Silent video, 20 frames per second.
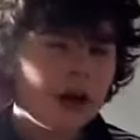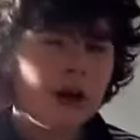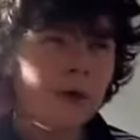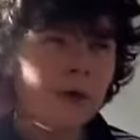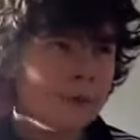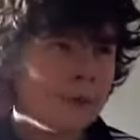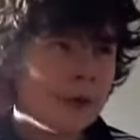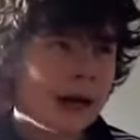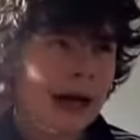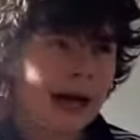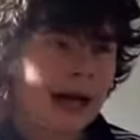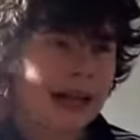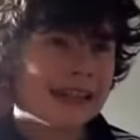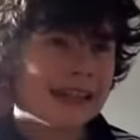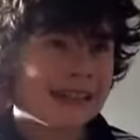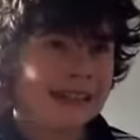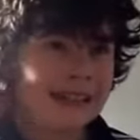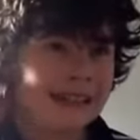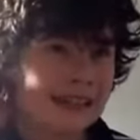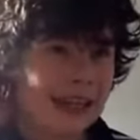at
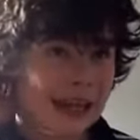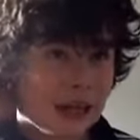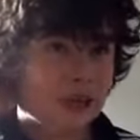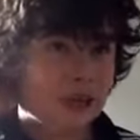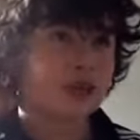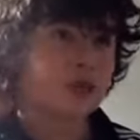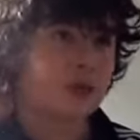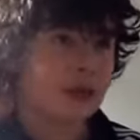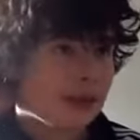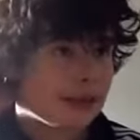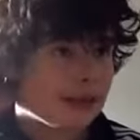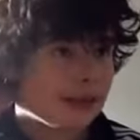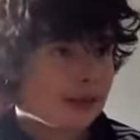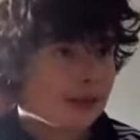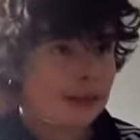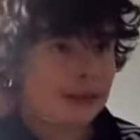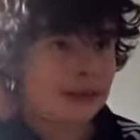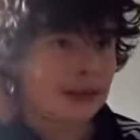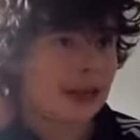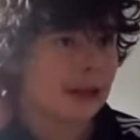the actual end of
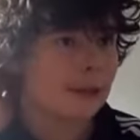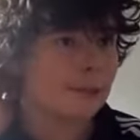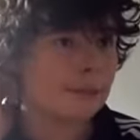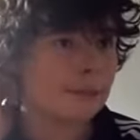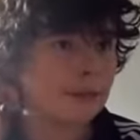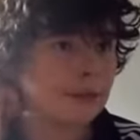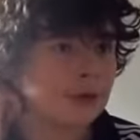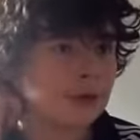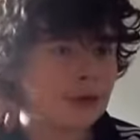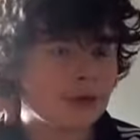the year, but in